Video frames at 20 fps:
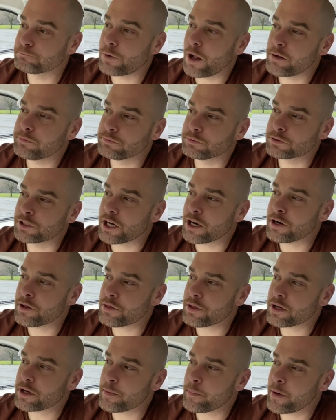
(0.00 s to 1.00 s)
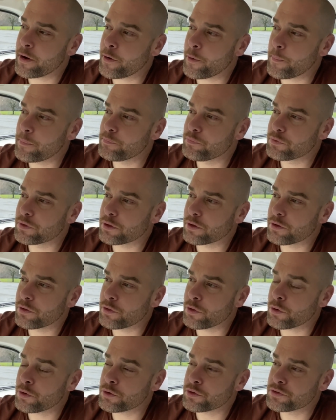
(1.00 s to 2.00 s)
you can kind of think about
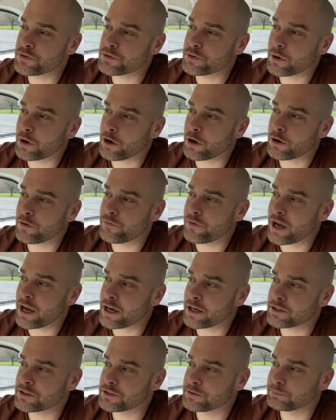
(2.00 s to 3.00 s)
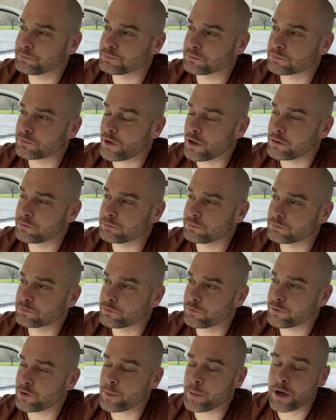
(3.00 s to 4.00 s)
those artifacts
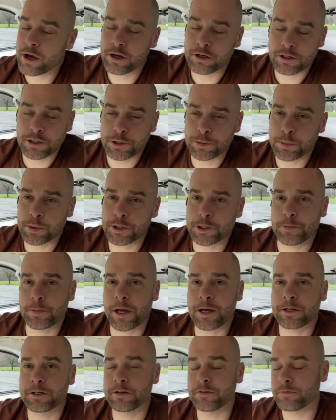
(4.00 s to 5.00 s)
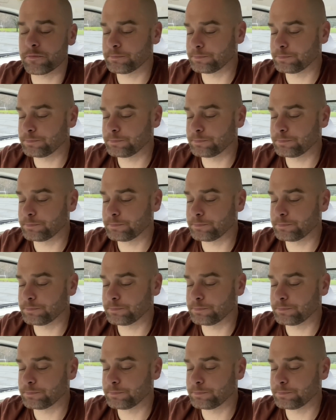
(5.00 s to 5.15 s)
from a hunter's perspective,